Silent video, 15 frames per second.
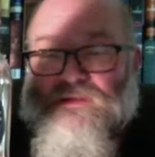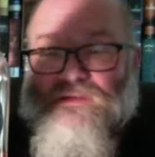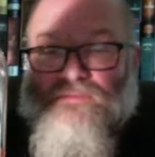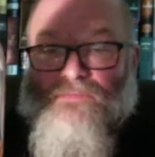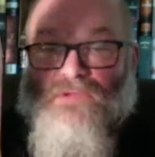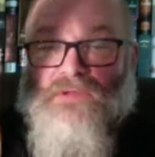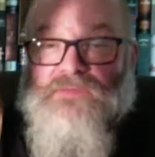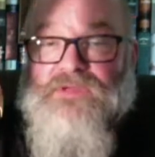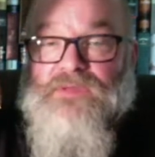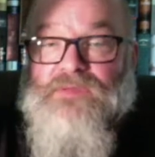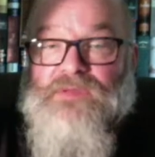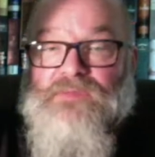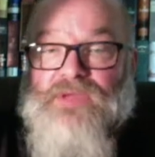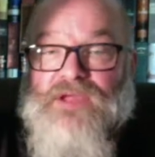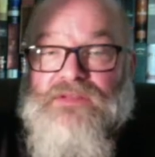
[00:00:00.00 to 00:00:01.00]
But I'm
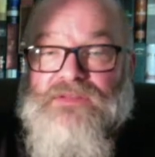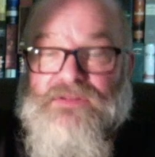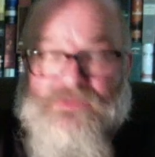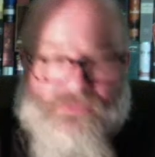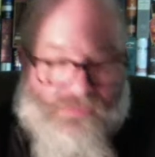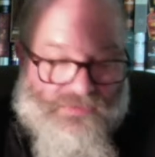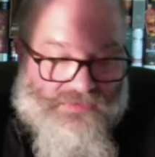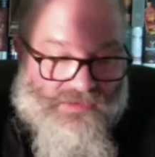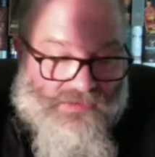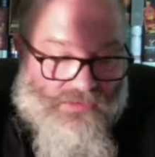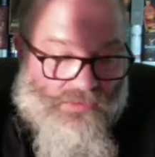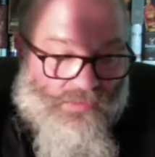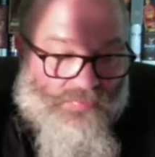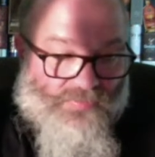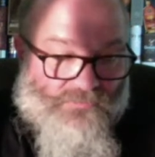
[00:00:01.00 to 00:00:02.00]
coming back to the one that I
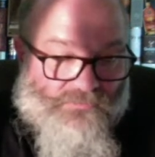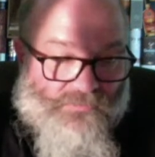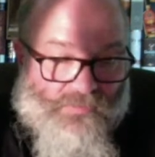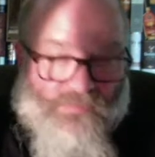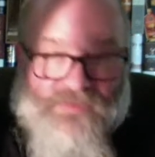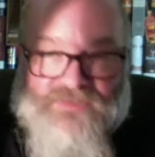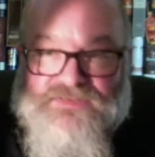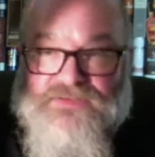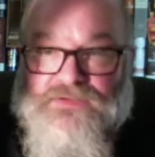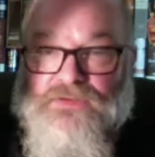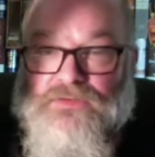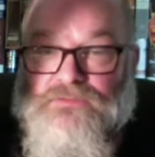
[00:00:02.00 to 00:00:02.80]
opened 4 months ago.